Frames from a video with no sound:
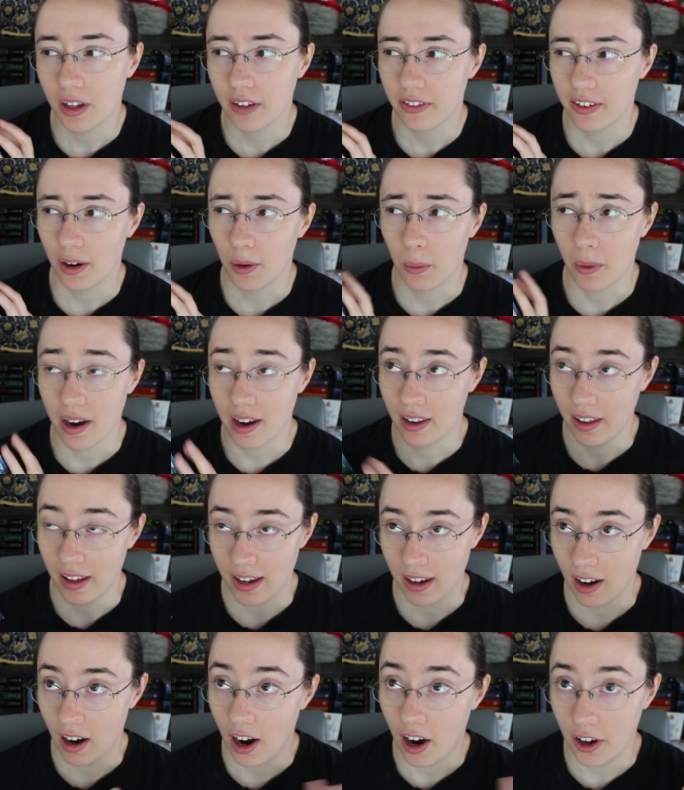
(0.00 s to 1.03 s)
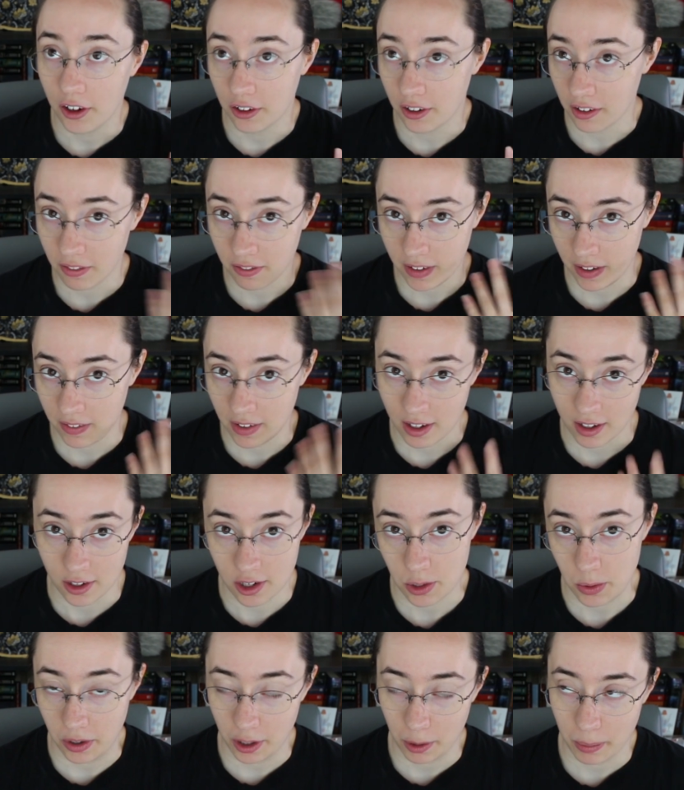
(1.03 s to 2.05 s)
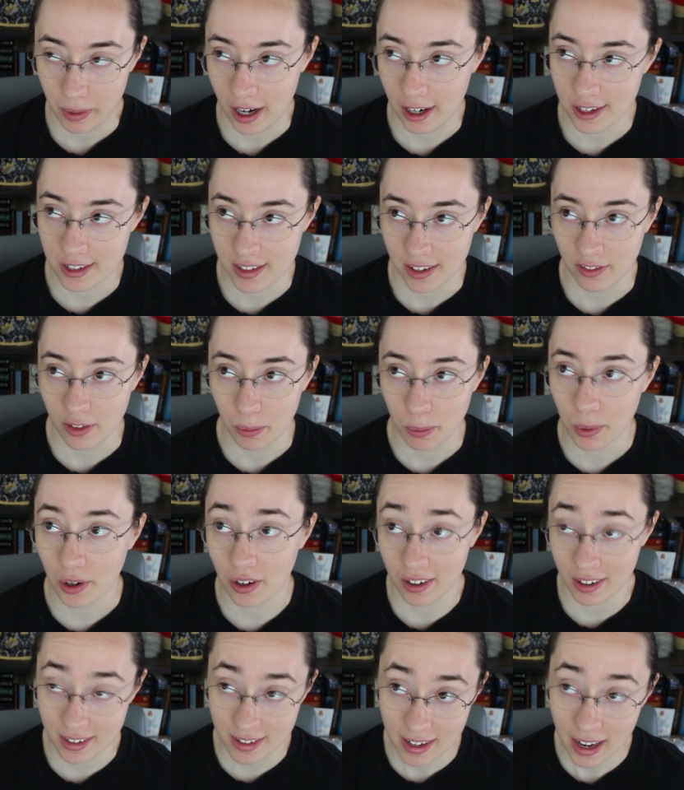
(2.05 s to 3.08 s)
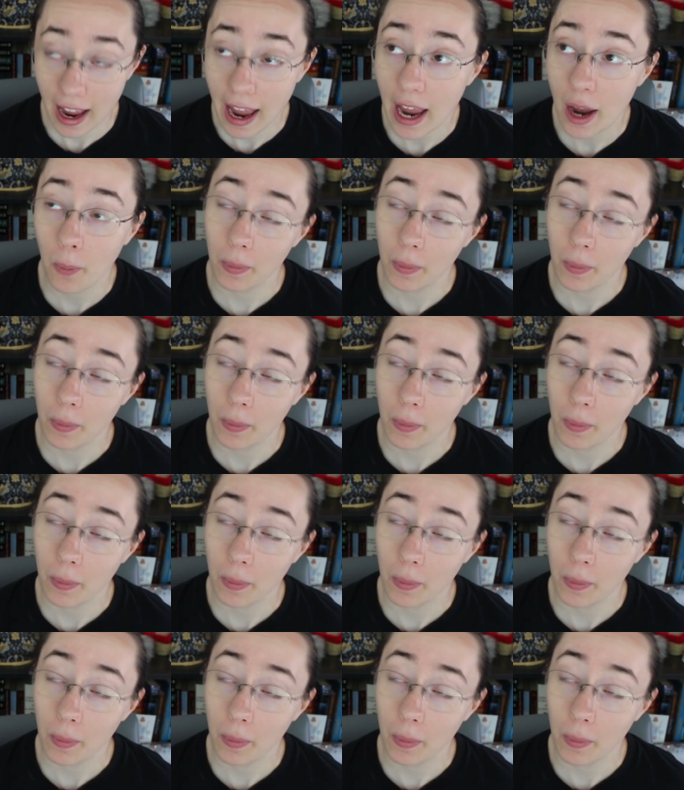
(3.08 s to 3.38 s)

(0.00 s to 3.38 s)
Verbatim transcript: if I read like 150 to 200 pages of it per day,